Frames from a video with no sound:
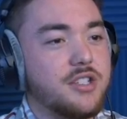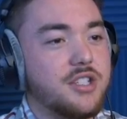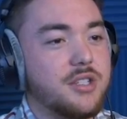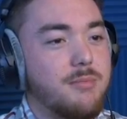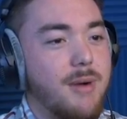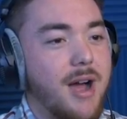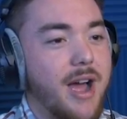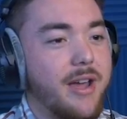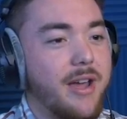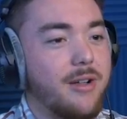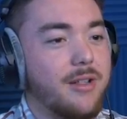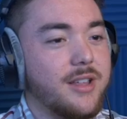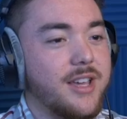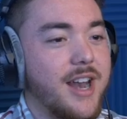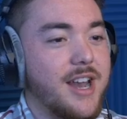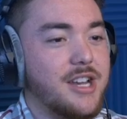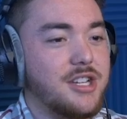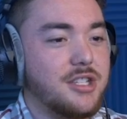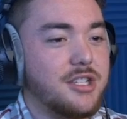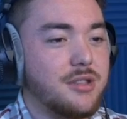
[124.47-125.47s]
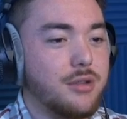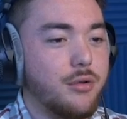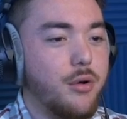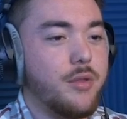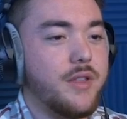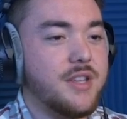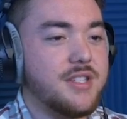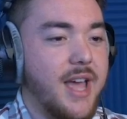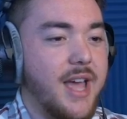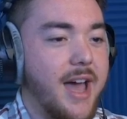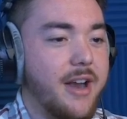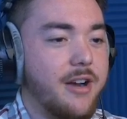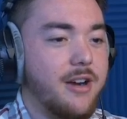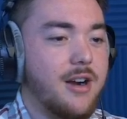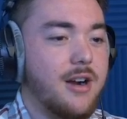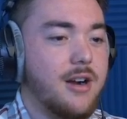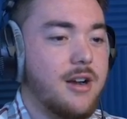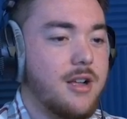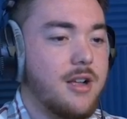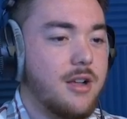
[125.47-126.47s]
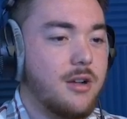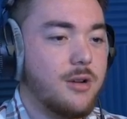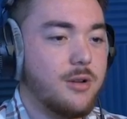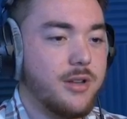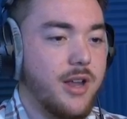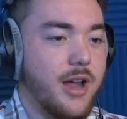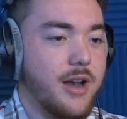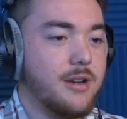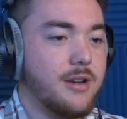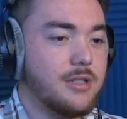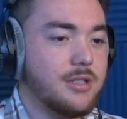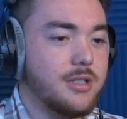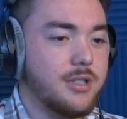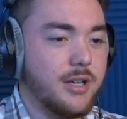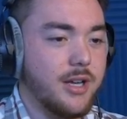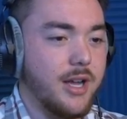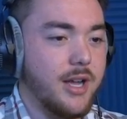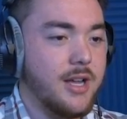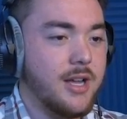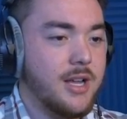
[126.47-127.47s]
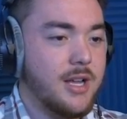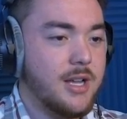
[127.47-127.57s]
smile. Can I just throw this at her? Hold on. Ugh.